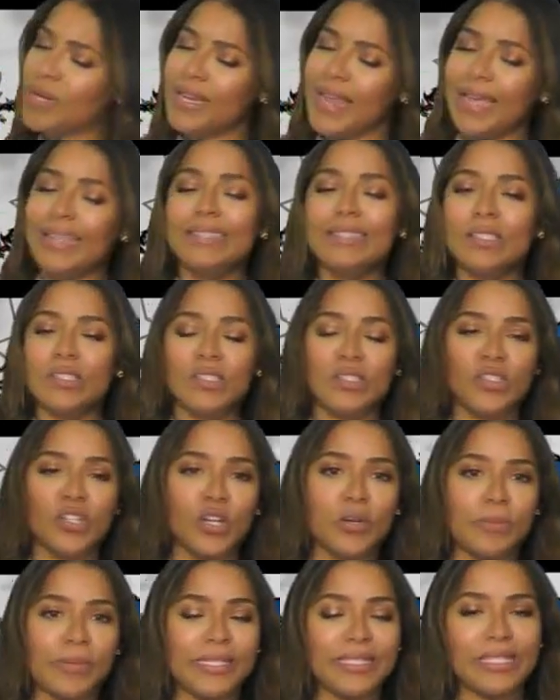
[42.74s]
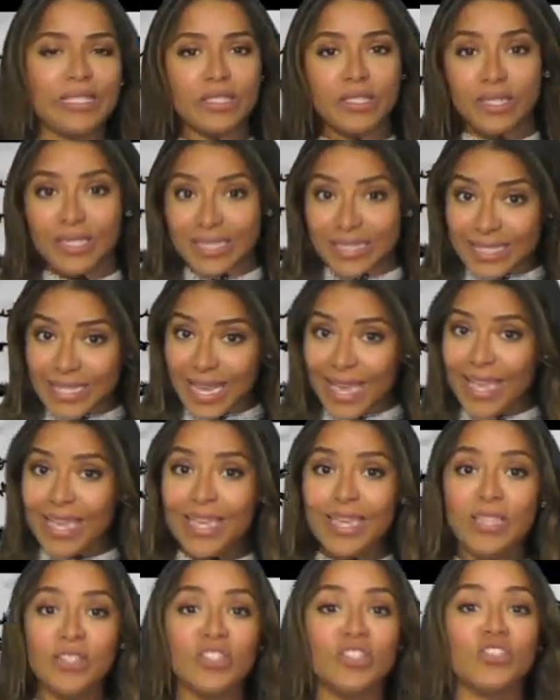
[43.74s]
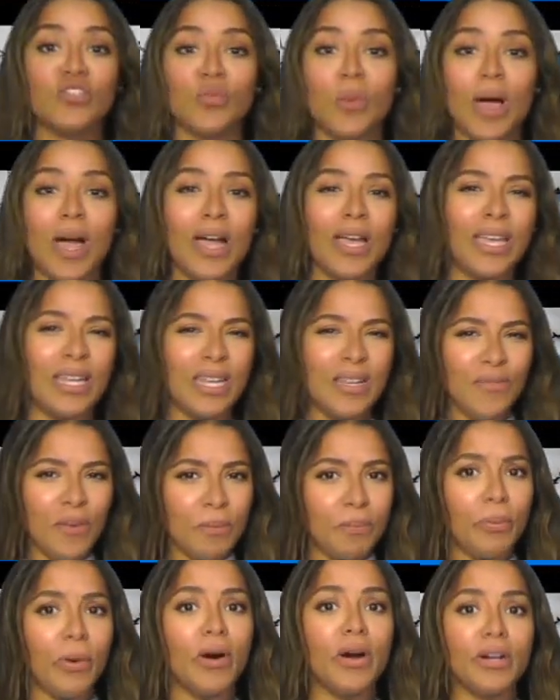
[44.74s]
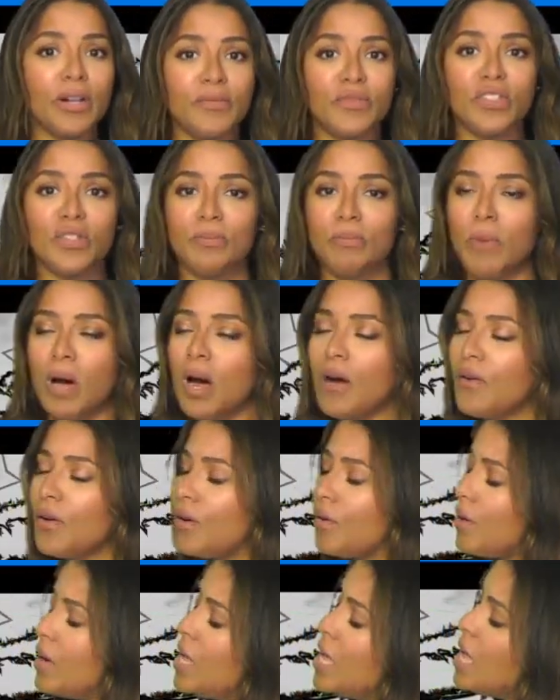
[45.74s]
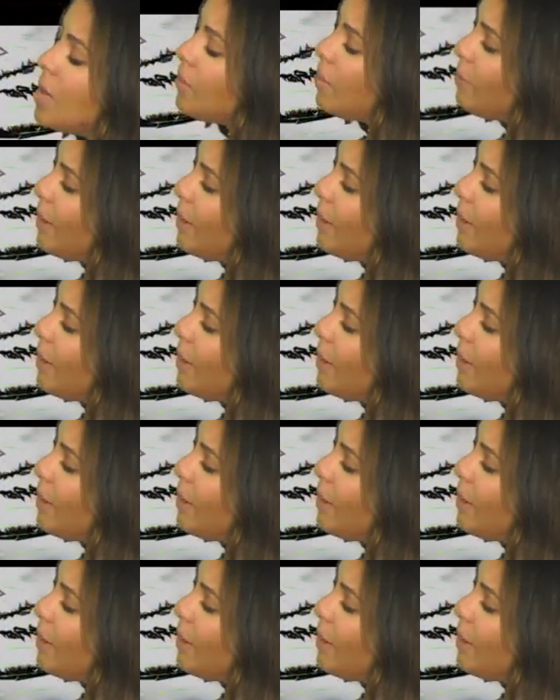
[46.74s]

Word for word: next disturbance. Today is dry and even part of tomorrow. But